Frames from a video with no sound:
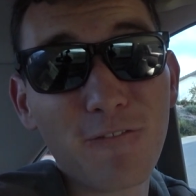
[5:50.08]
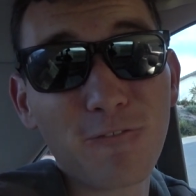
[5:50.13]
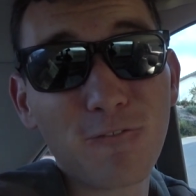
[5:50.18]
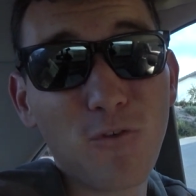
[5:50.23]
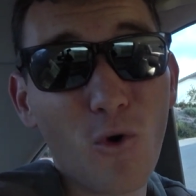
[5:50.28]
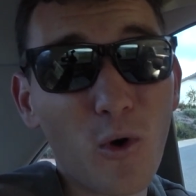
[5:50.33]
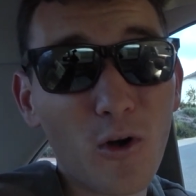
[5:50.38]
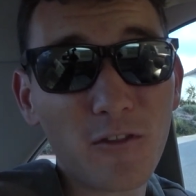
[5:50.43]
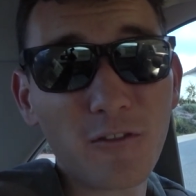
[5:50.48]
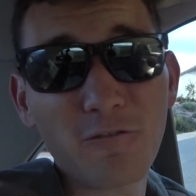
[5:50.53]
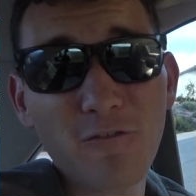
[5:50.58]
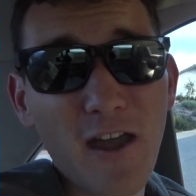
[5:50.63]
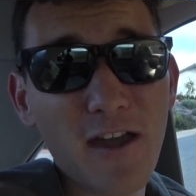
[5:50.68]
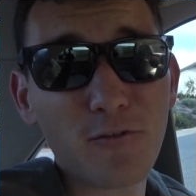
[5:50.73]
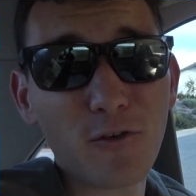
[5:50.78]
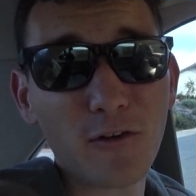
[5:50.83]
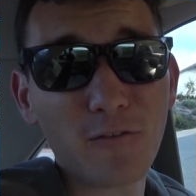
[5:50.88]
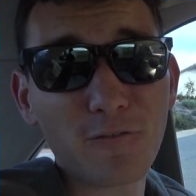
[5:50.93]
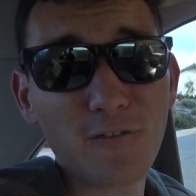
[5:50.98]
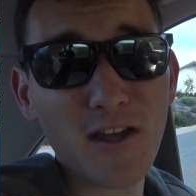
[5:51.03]
fourth
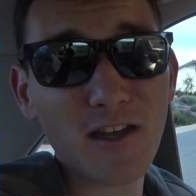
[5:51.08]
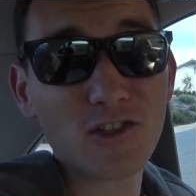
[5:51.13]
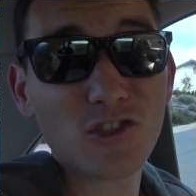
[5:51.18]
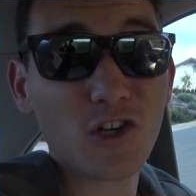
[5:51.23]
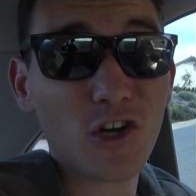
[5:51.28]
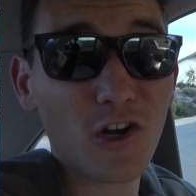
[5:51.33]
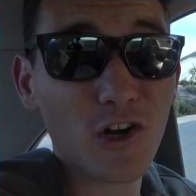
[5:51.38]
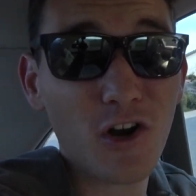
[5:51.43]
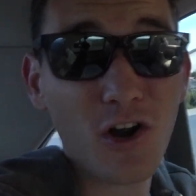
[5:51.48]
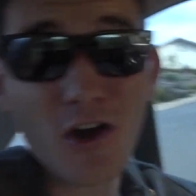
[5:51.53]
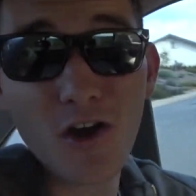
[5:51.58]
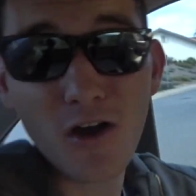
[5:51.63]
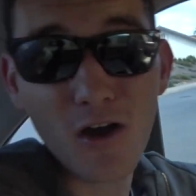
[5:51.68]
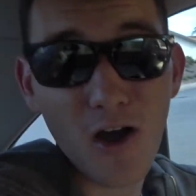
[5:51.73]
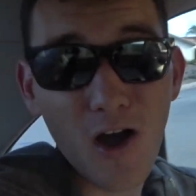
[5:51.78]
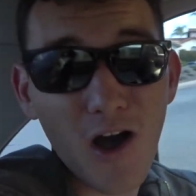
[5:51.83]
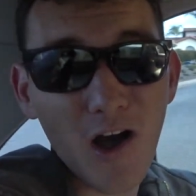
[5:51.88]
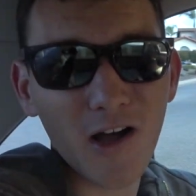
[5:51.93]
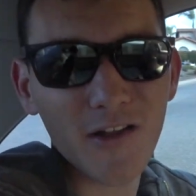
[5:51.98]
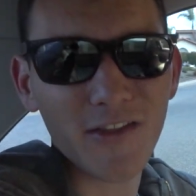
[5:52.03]
favorite feature
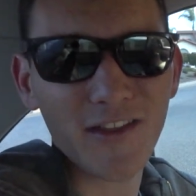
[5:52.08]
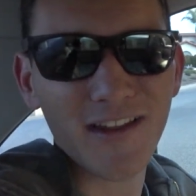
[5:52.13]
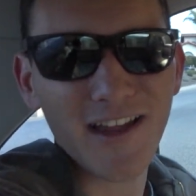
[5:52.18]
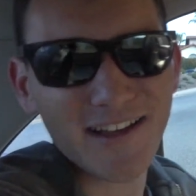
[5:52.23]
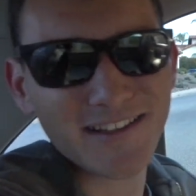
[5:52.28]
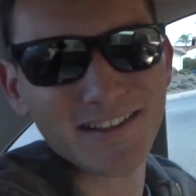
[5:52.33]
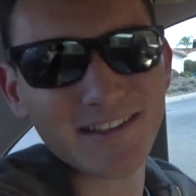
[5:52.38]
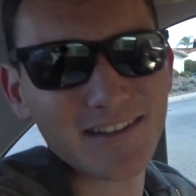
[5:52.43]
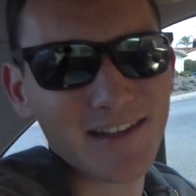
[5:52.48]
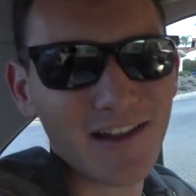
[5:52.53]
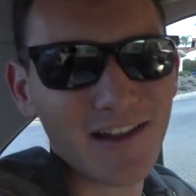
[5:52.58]
on the Lexus